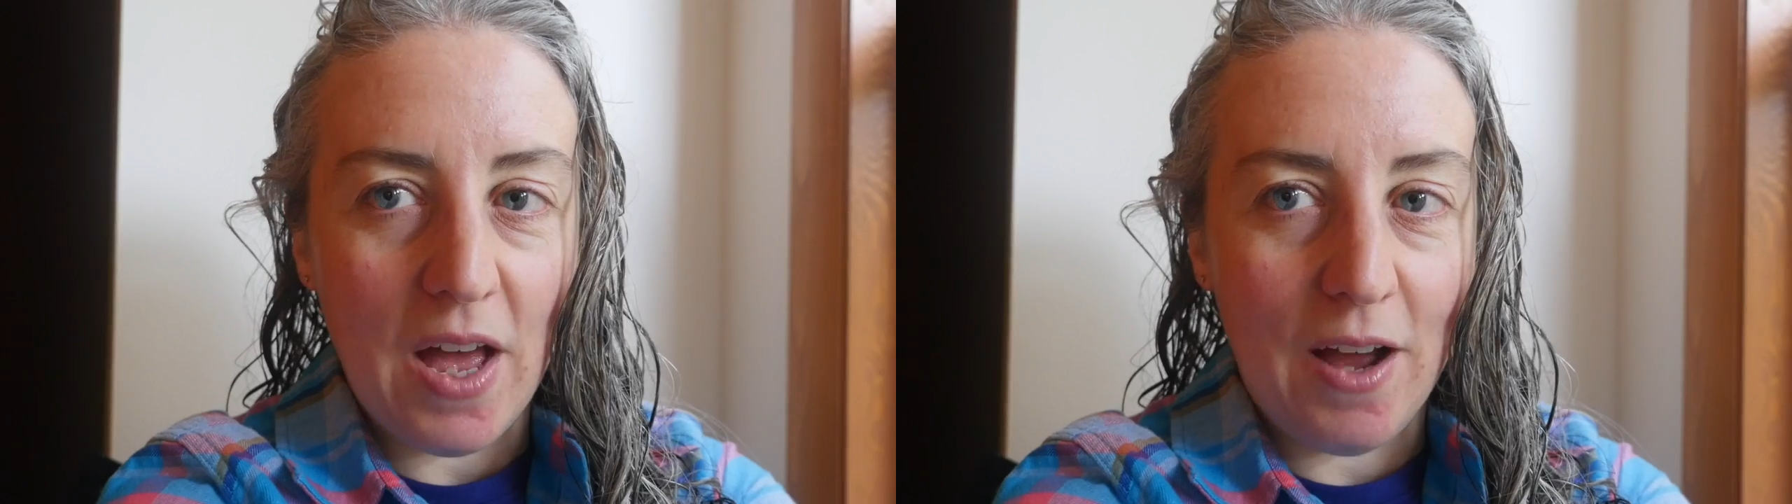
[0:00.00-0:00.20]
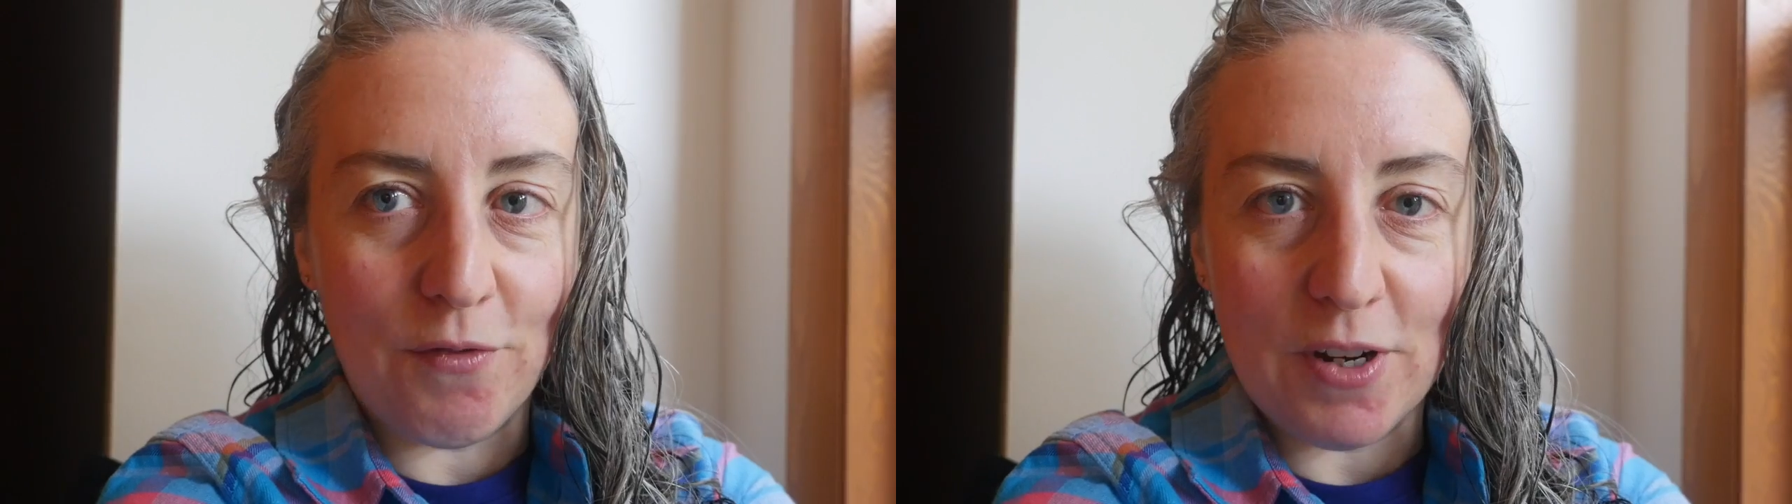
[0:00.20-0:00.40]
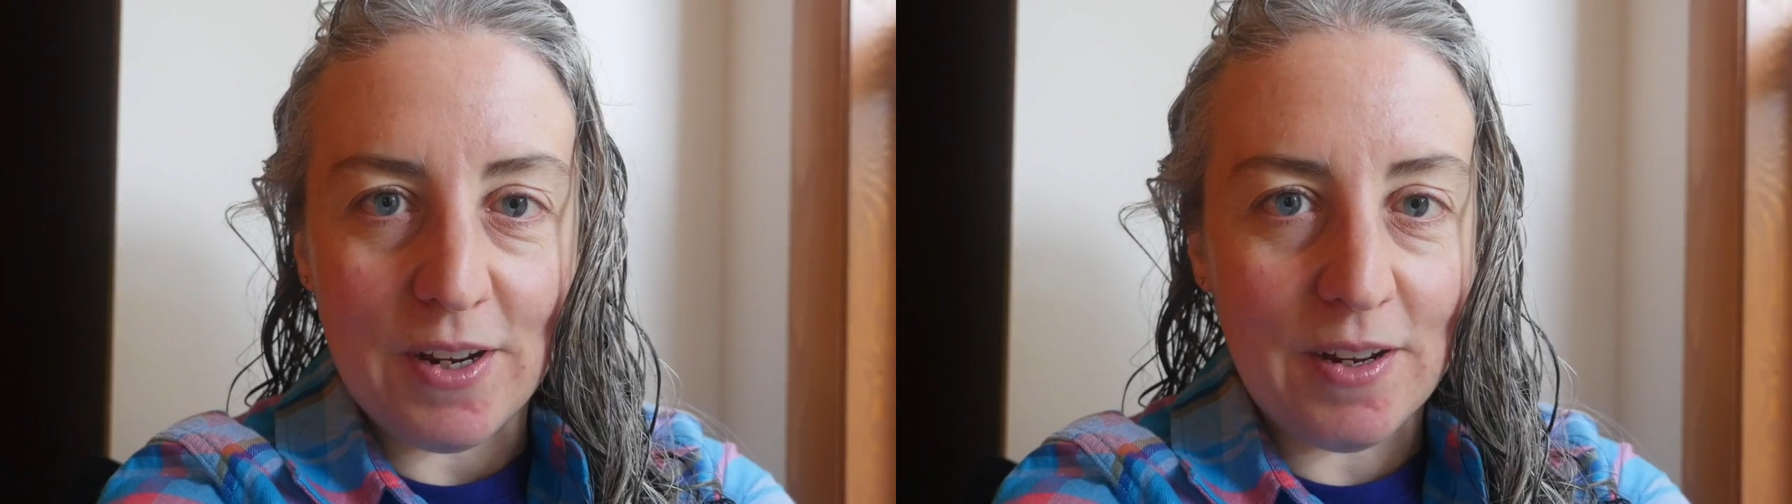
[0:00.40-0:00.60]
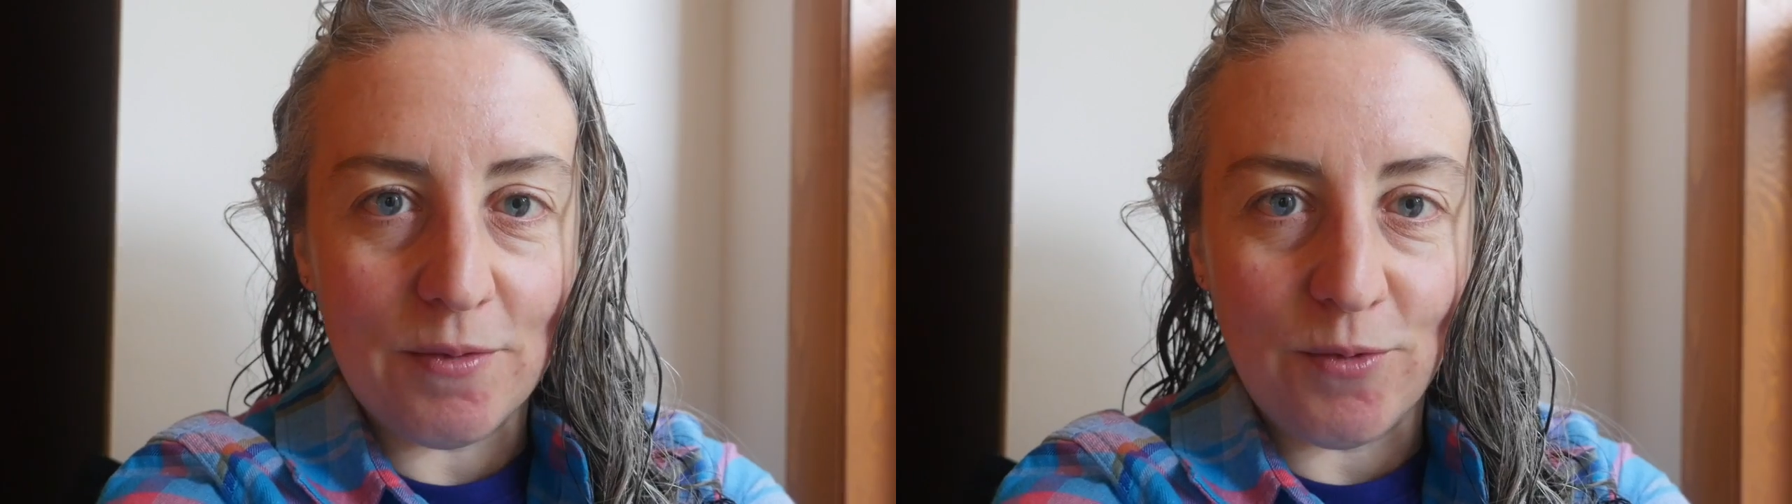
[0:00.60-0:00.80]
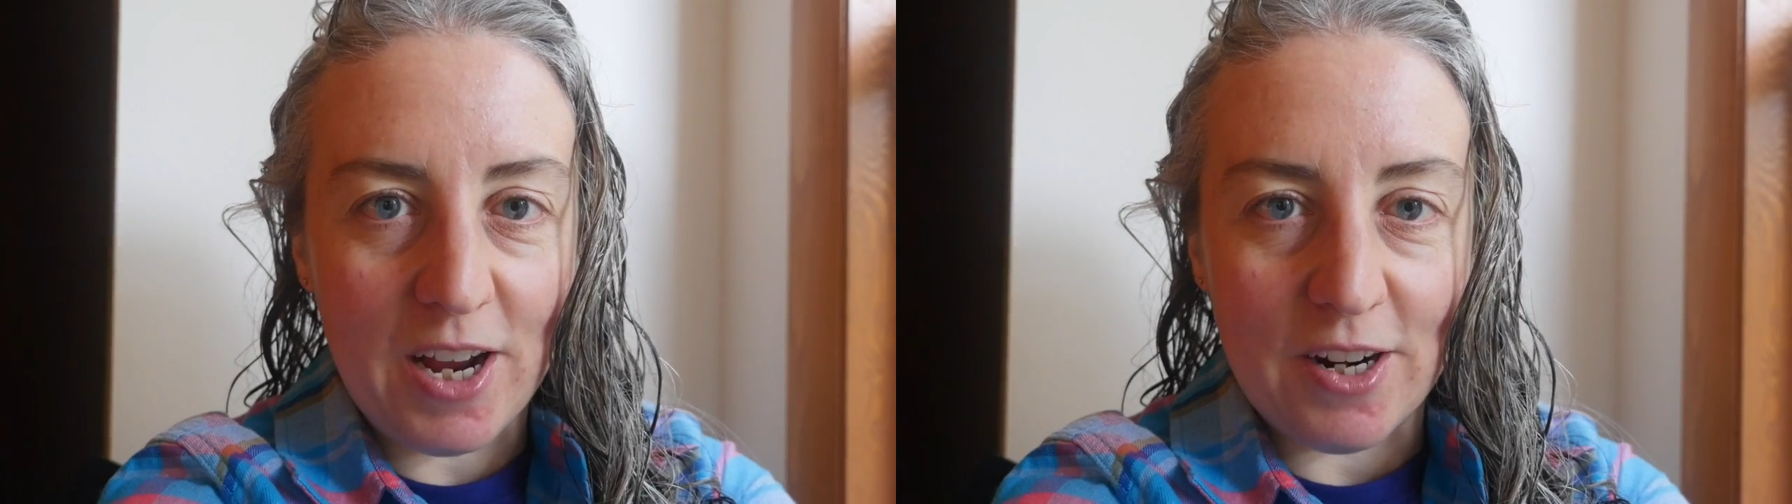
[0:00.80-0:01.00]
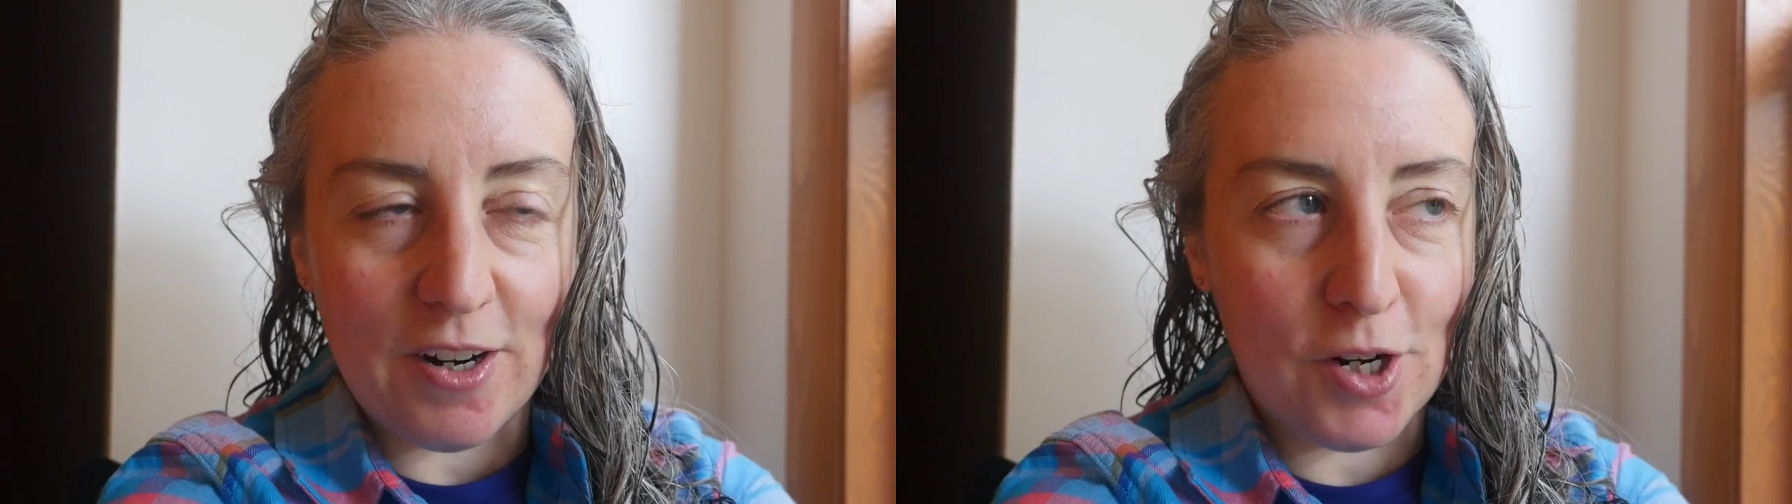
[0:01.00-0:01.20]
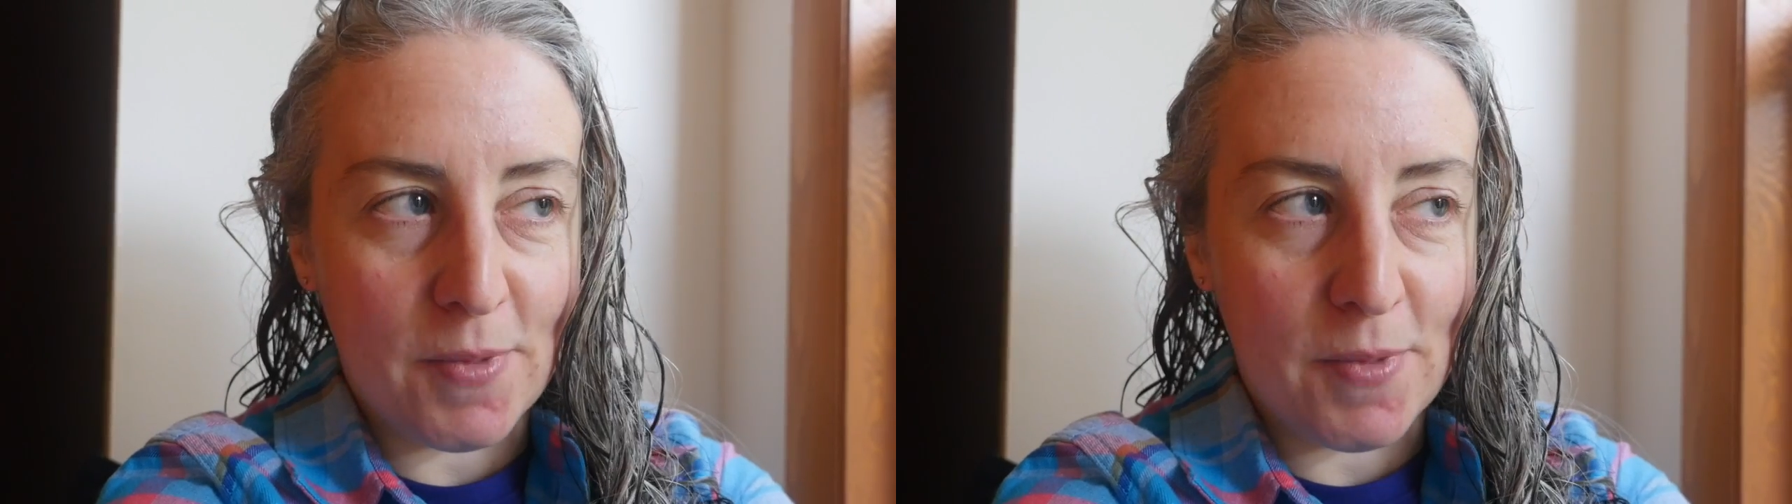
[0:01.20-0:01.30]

every writer,